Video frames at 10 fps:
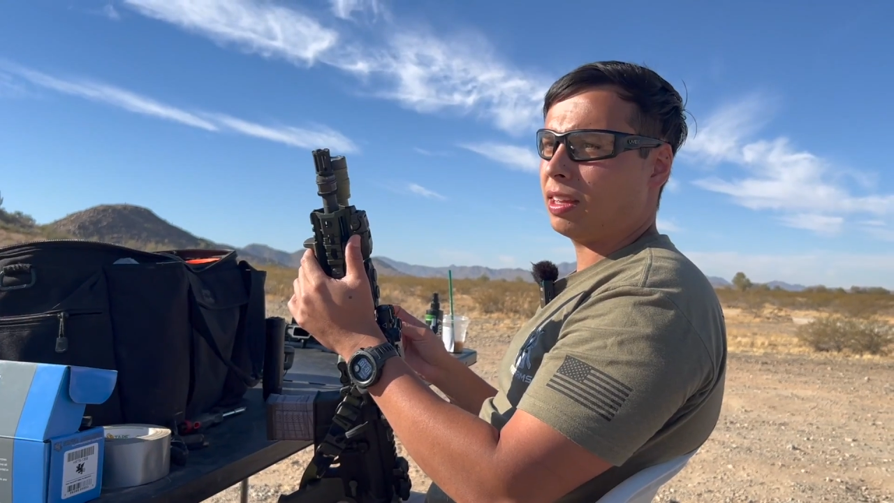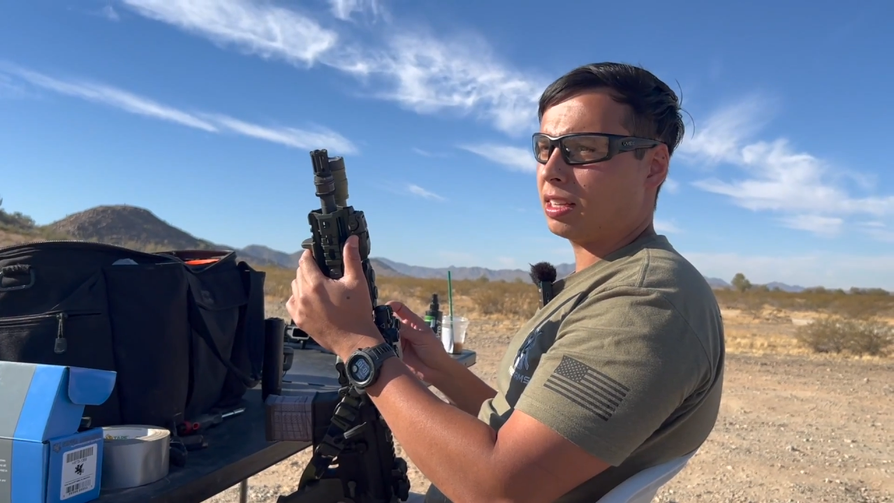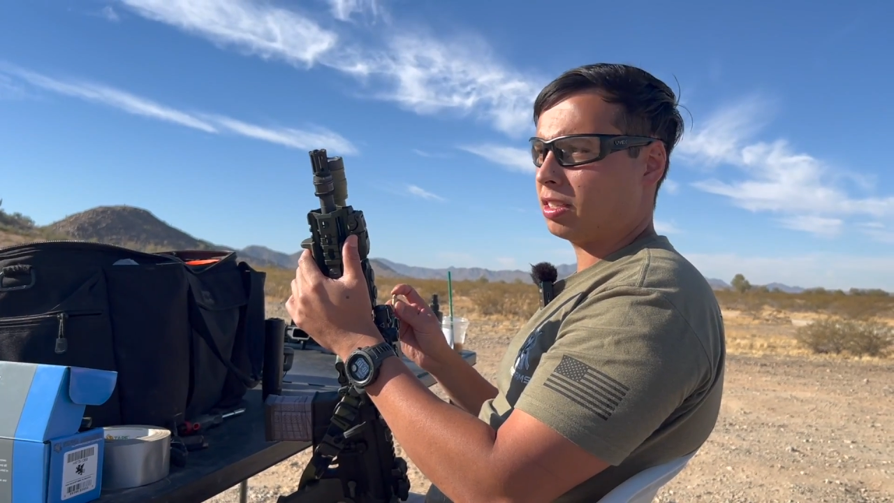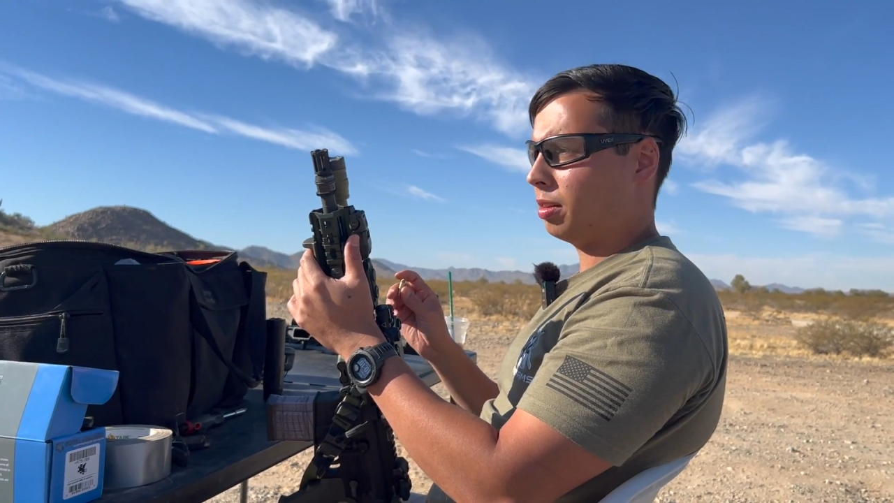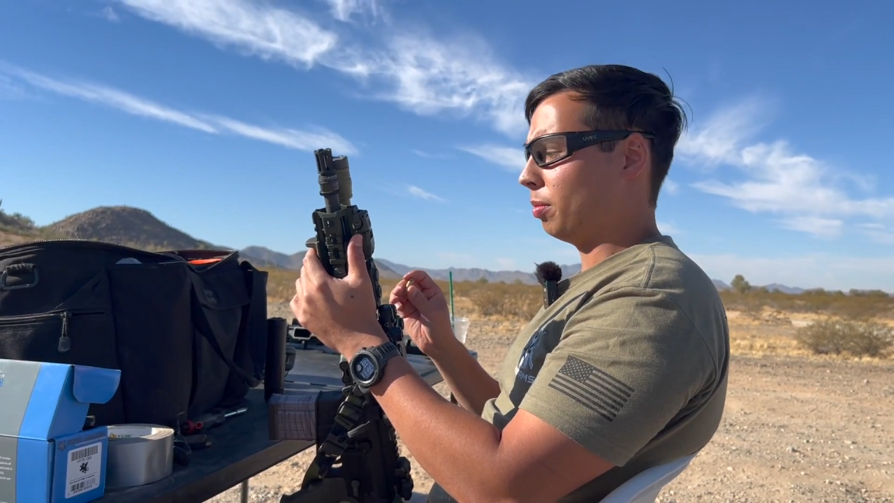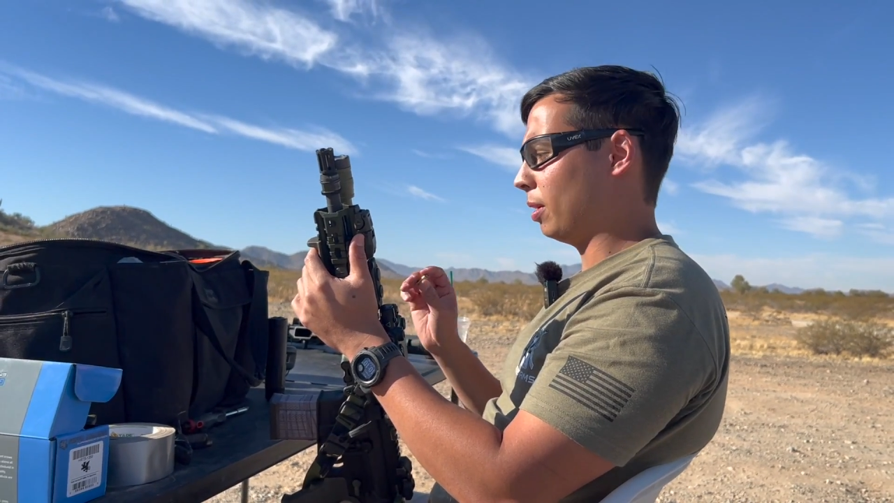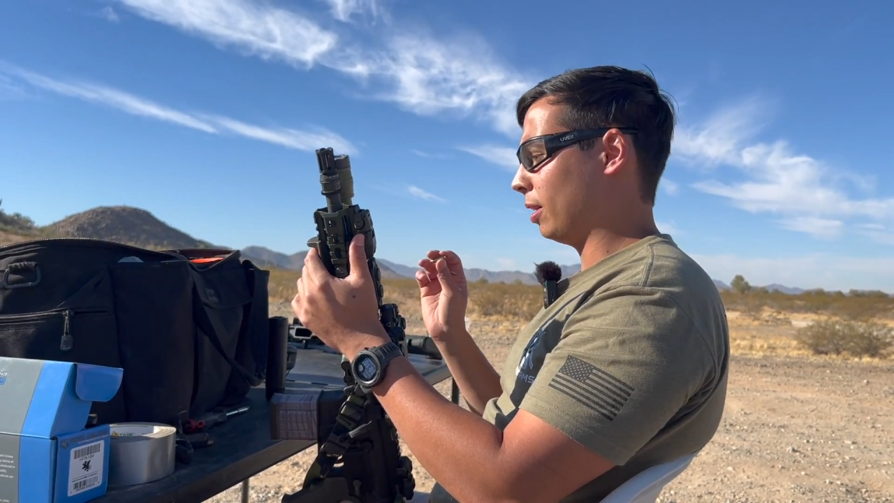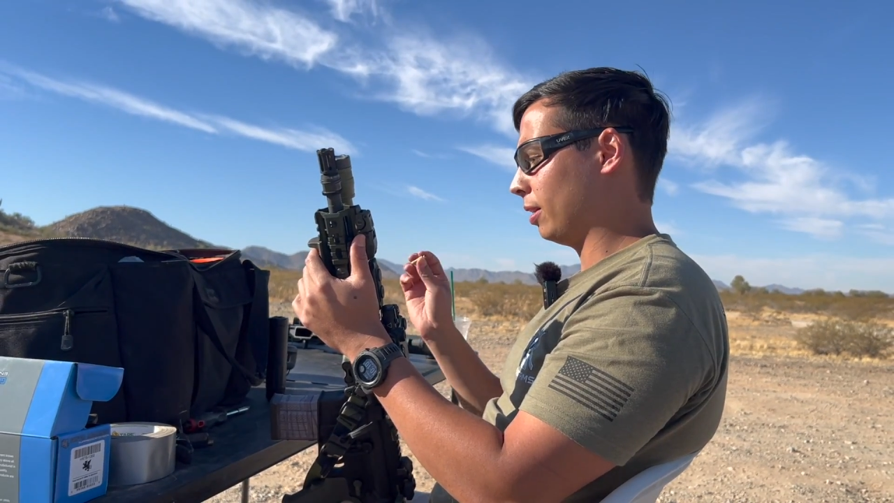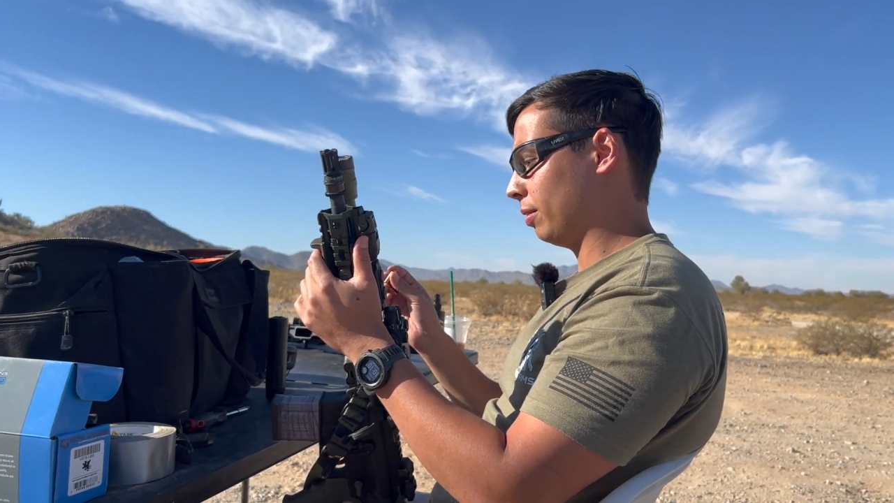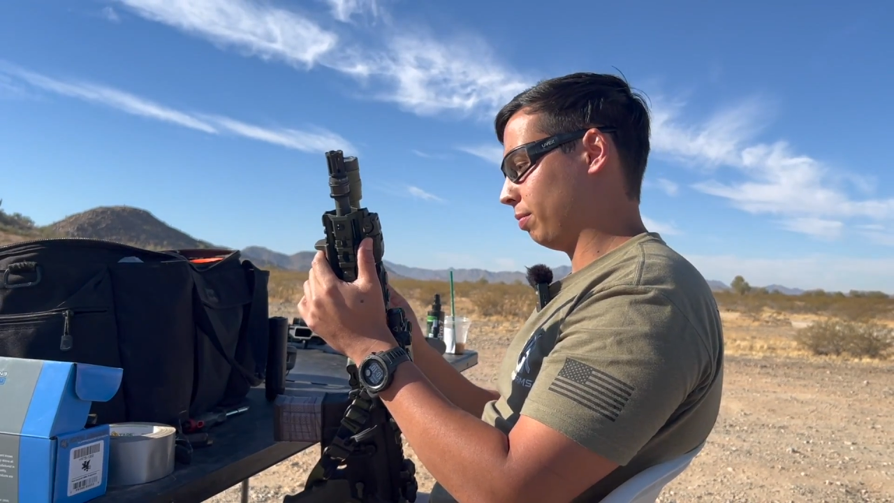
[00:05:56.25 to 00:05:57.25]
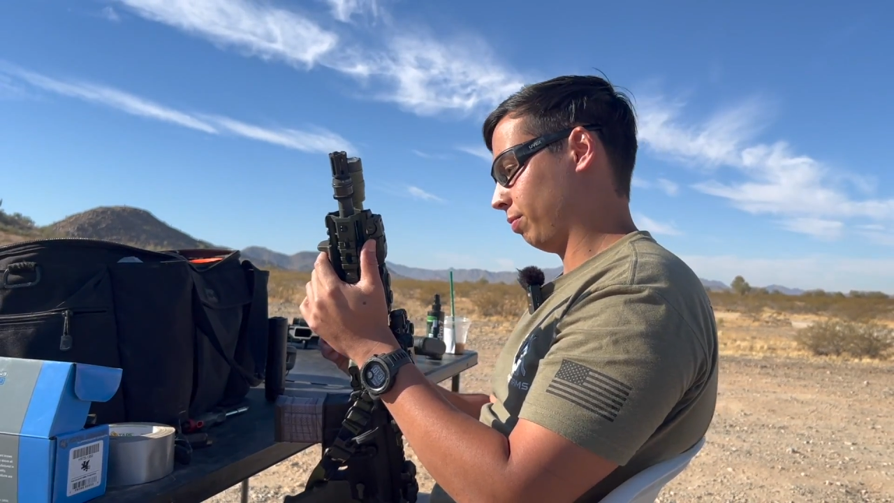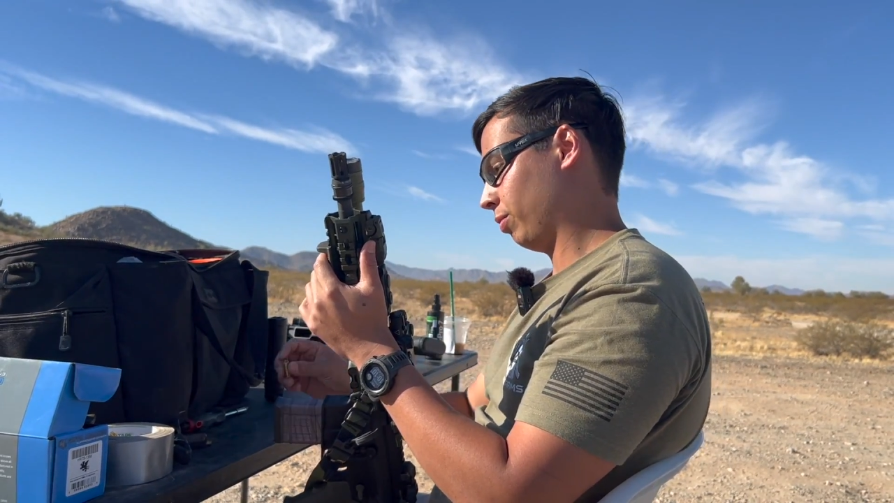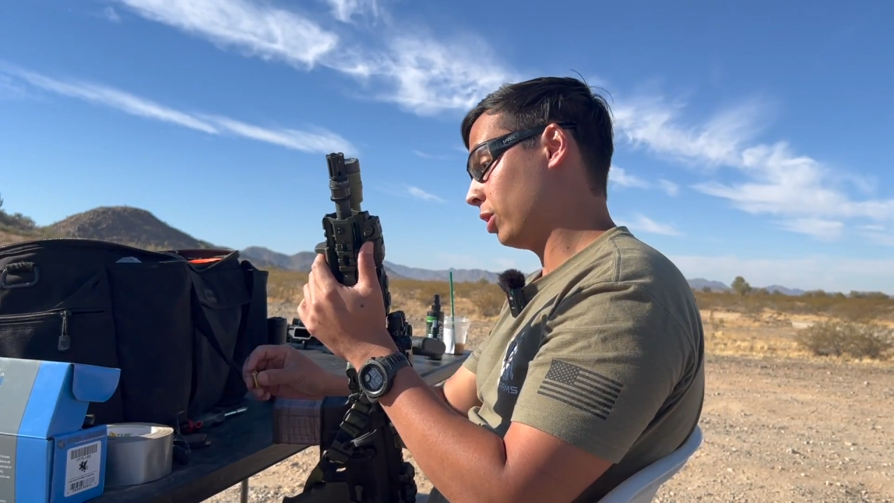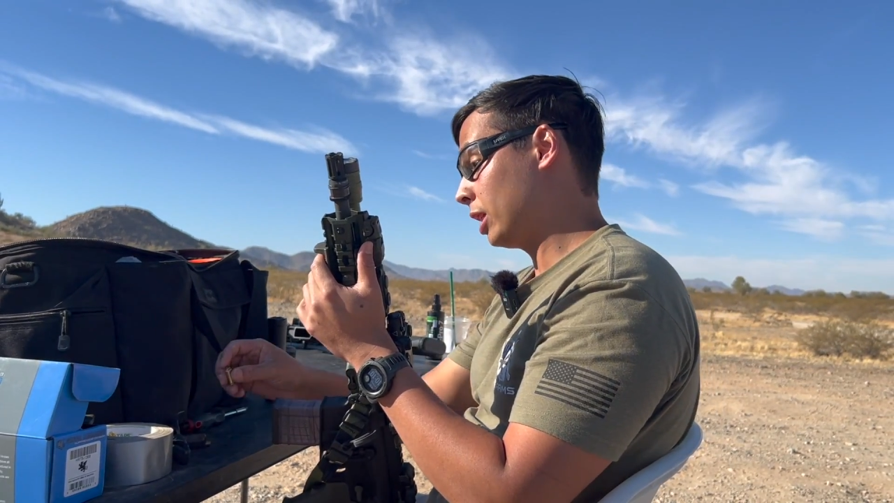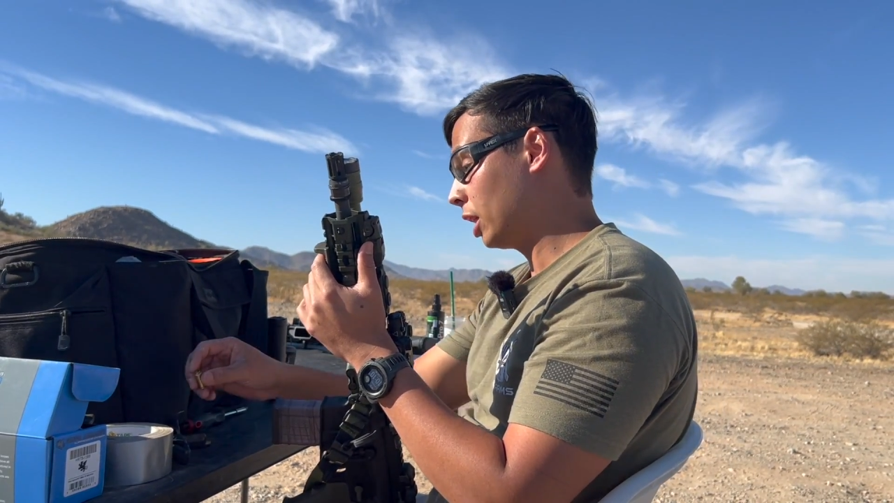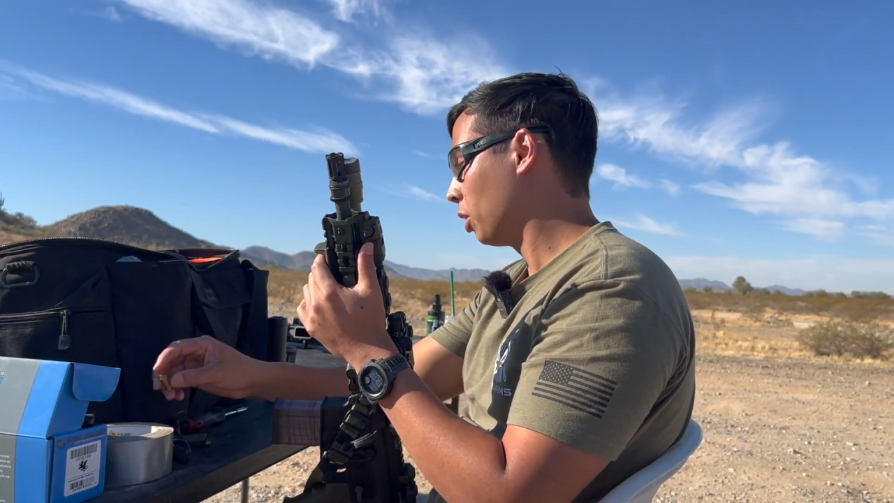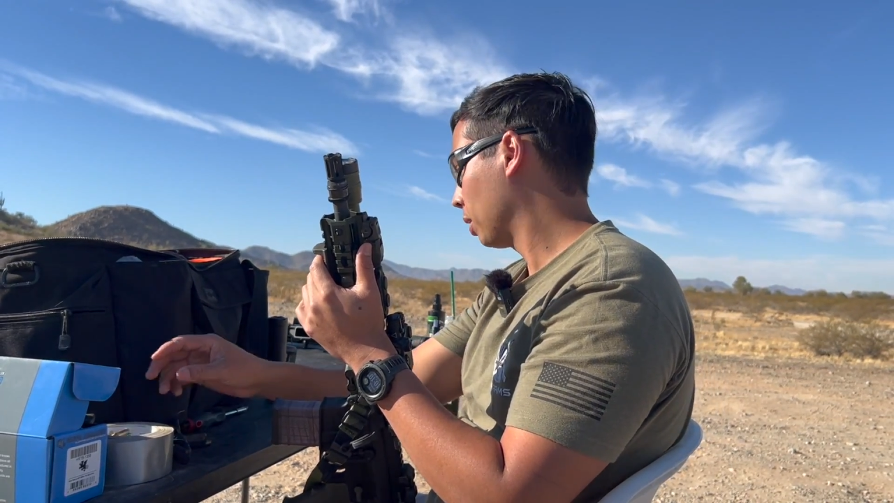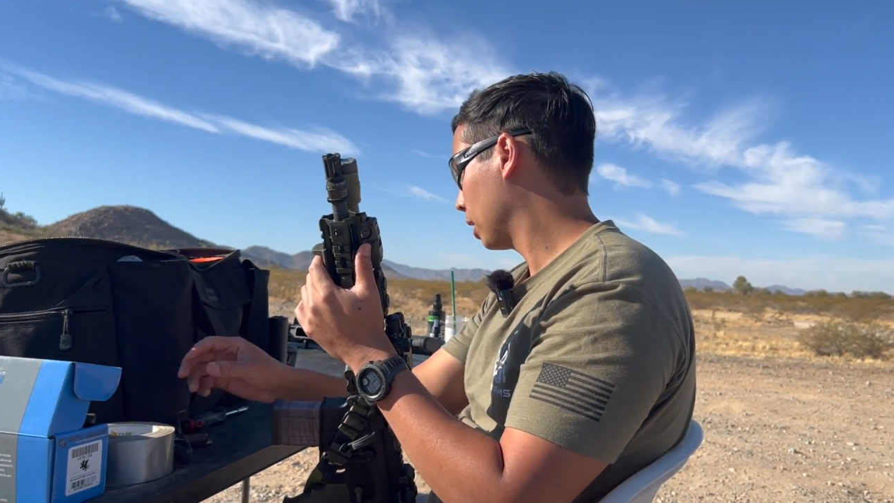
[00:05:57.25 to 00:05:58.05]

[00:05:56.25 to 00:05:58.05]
some zeroing